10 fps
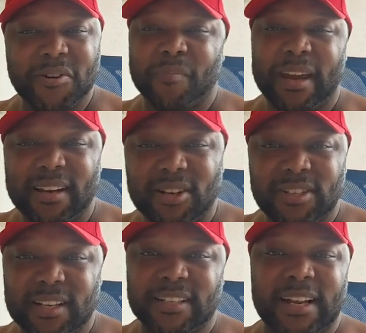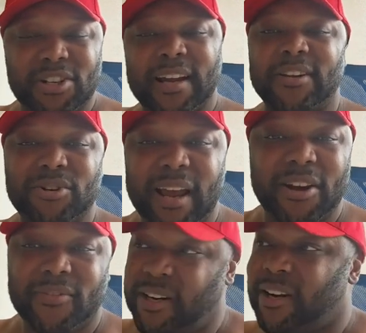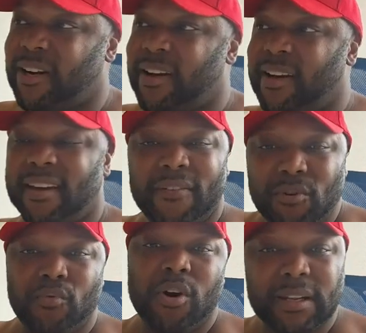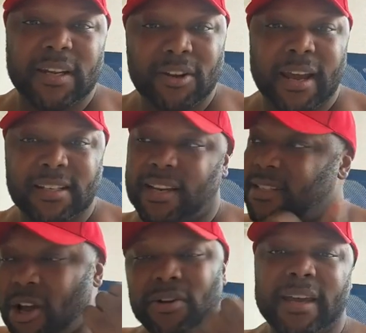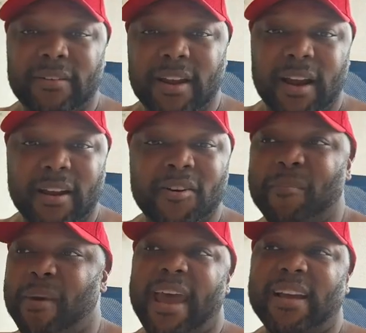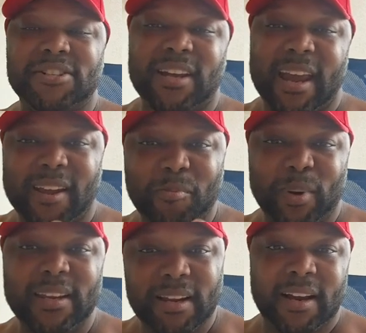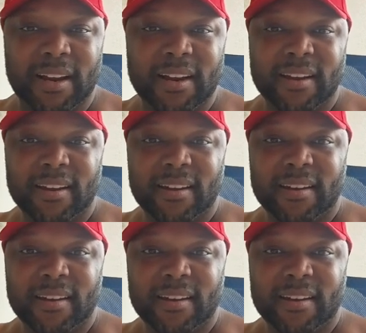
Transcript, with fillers: That don't make no sense. They're trying to do that over here. If you want the United States, go live there. Don't get mad because you can't compete there.